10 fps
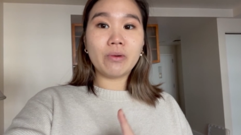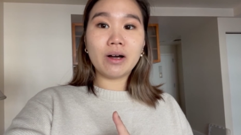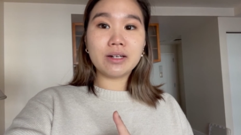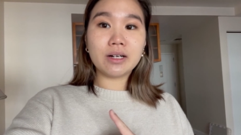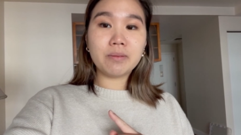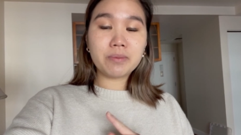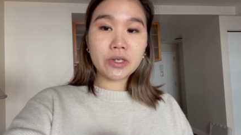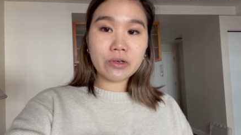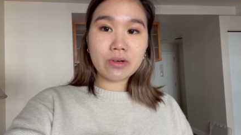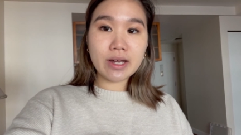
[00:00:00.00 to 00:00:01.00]
want a
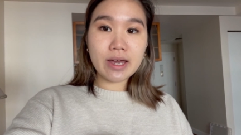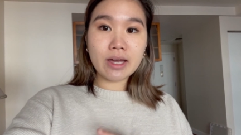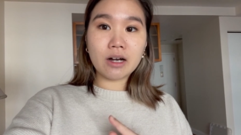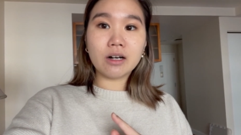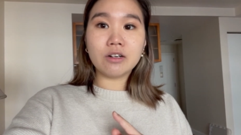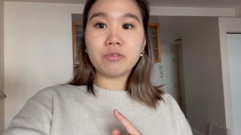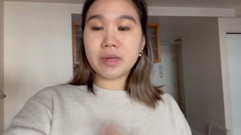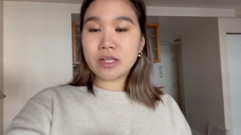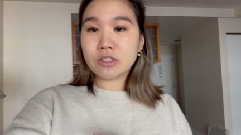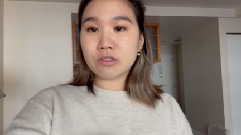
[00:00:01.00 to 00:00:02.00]
Q&A of
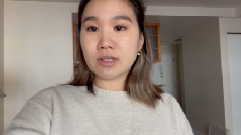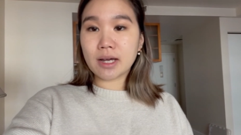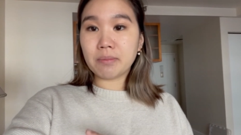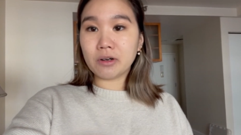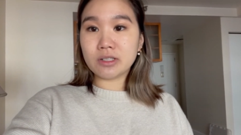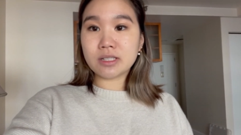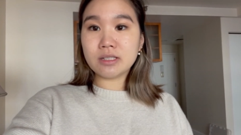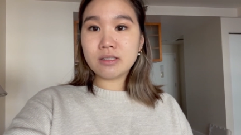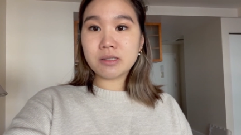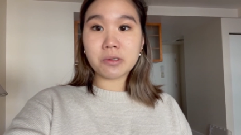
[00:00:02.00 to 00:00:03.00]
being a student at
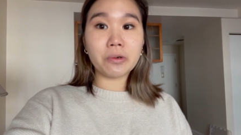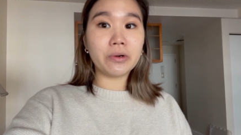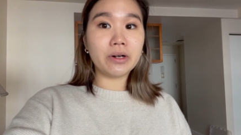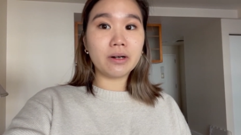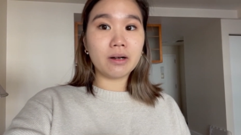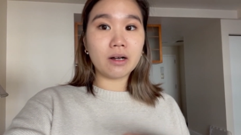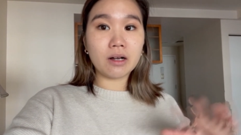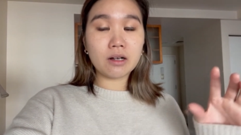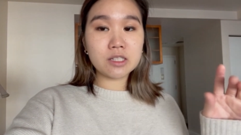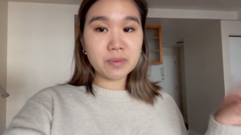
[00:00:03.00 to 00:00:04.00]
Parsons or
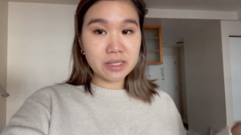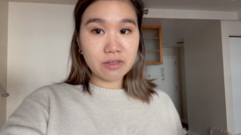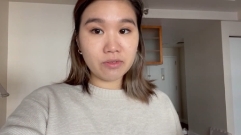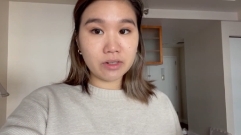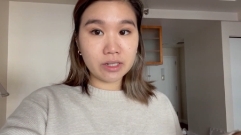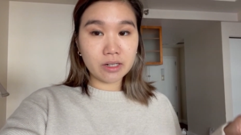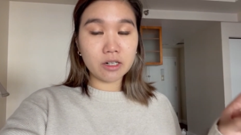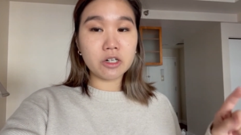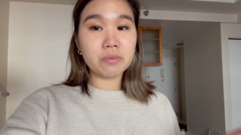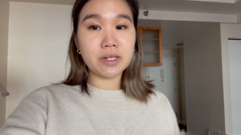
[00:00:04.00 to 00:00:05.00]
specifically
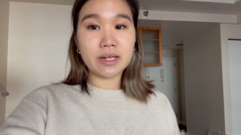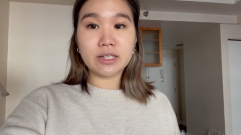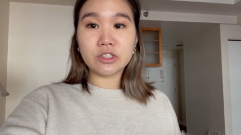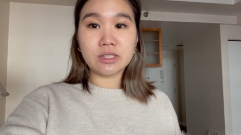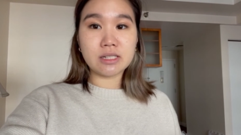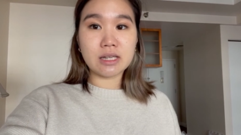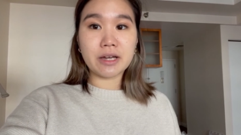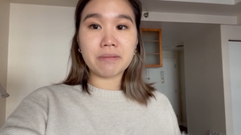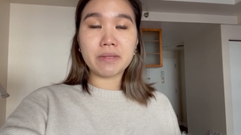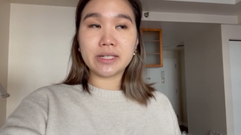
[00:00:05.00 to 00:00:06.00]
a communication
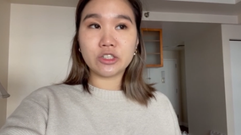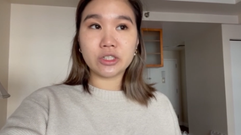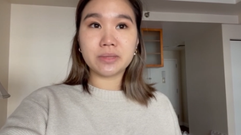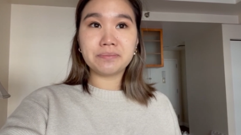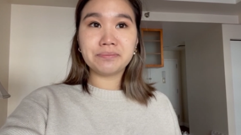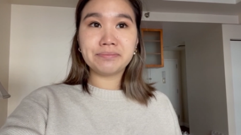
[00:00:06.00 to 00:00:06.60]
design major.